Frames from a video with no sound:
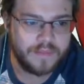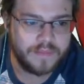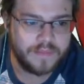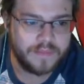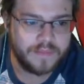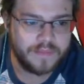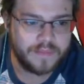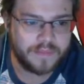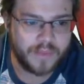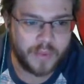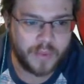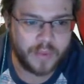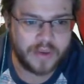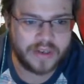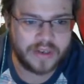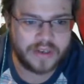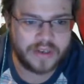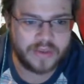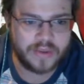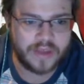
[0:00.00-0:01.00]
But we're
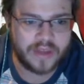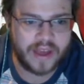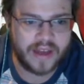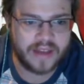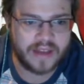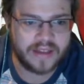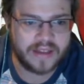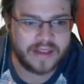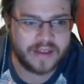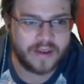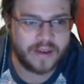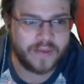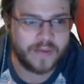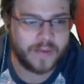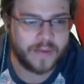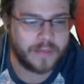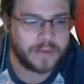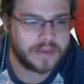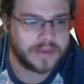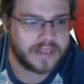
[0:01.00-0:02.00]
going to do that and then go for
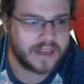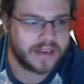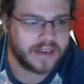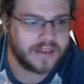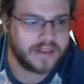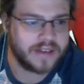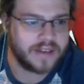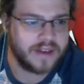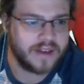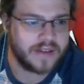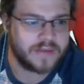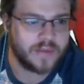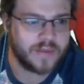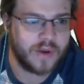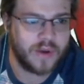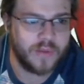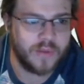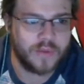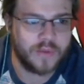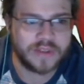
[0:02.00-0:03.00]
a Protect as
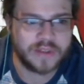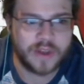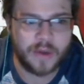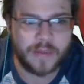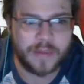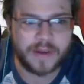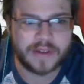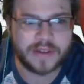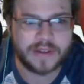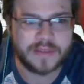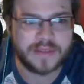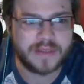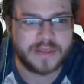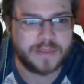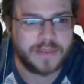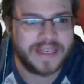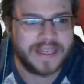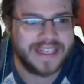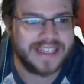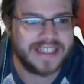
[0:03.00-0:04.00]
well. We'll scope out some
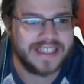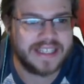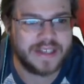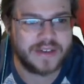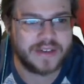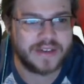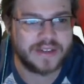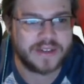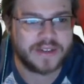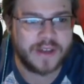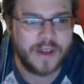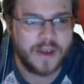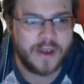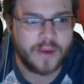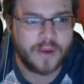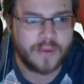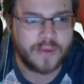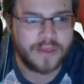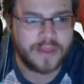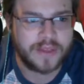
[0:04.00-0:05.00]
speed tiers
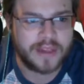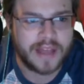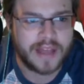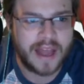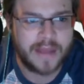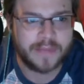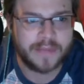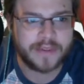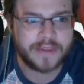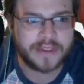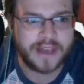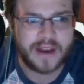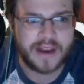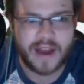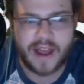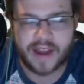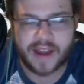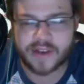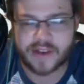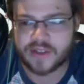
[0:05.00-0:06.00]
with the Lapras. Not
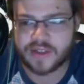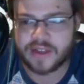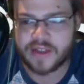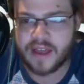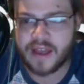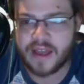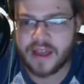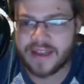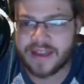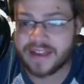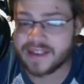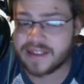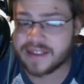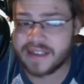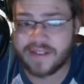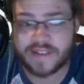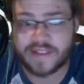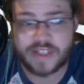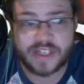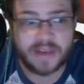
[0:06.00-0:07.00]
actually. He doesn't
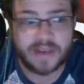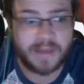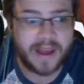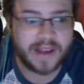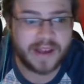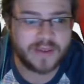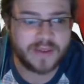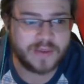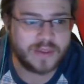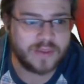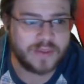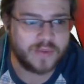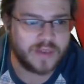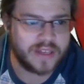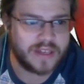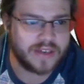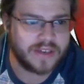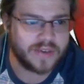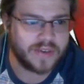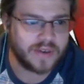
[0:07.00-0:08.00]
even G-Max, which is
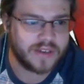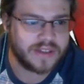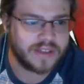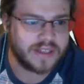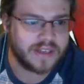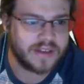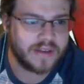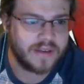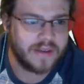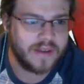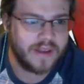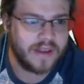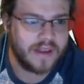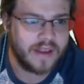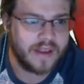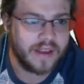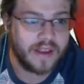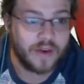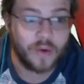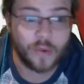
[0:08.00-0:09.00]
really interesting.
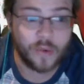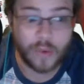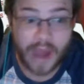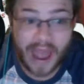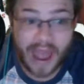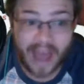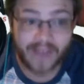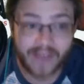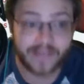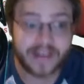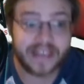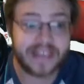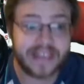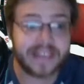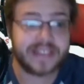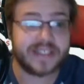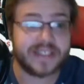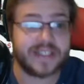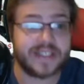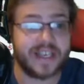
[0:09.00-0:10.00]
Gravity
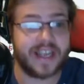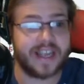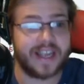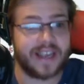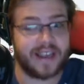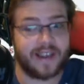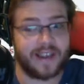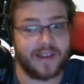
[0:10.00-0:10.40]
Sing.